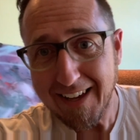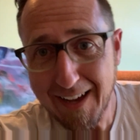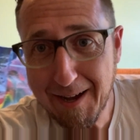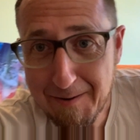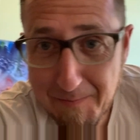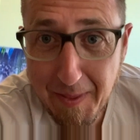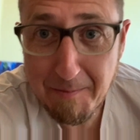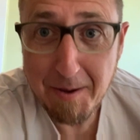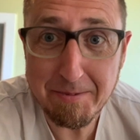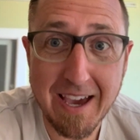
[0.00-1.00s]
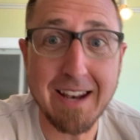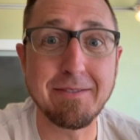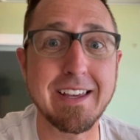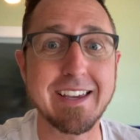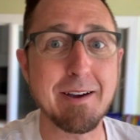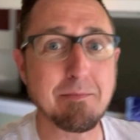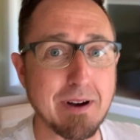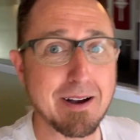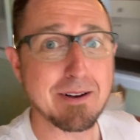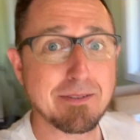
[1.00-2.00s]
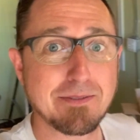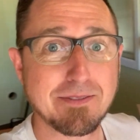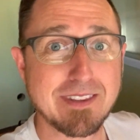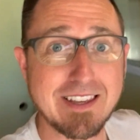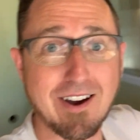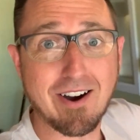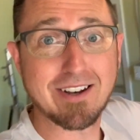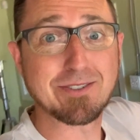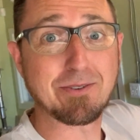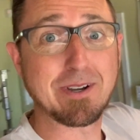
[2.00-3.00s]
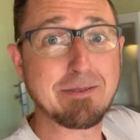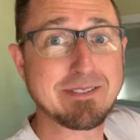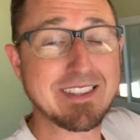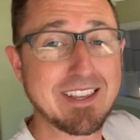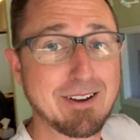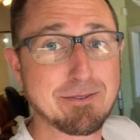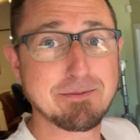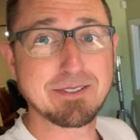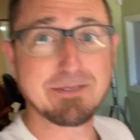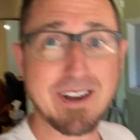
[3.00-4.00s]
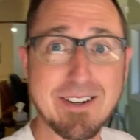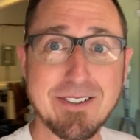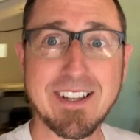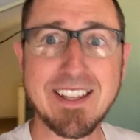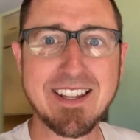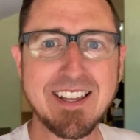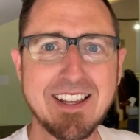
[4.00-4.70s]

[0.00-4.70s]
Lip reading: I'm up kind of like above the auditoriums in there, room 200.